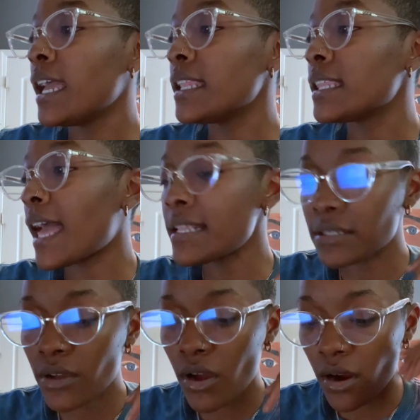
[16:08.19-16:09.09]
And the
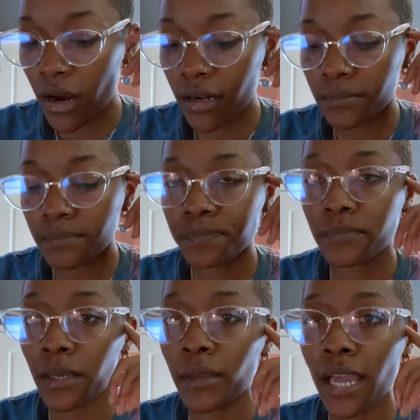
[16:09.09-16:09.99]
last card,
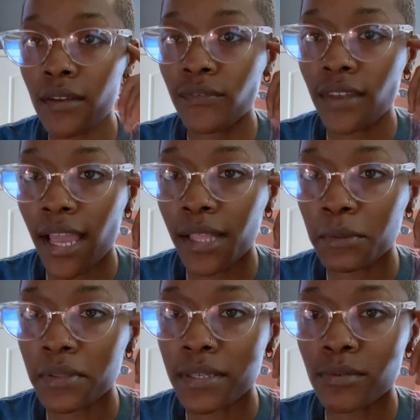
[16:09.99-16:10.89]
I'm kind of flying
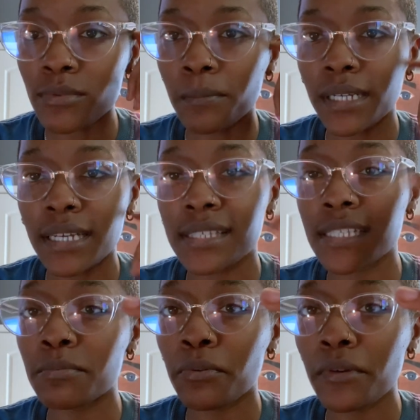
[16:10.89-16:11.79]
through this one because
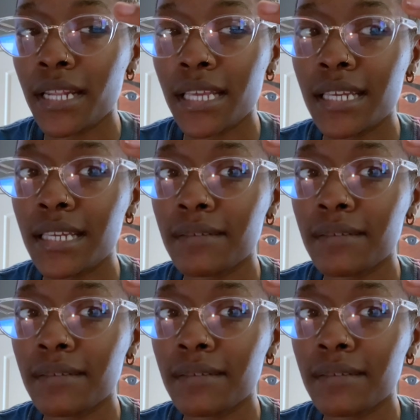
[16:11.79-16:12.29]
it's pretty,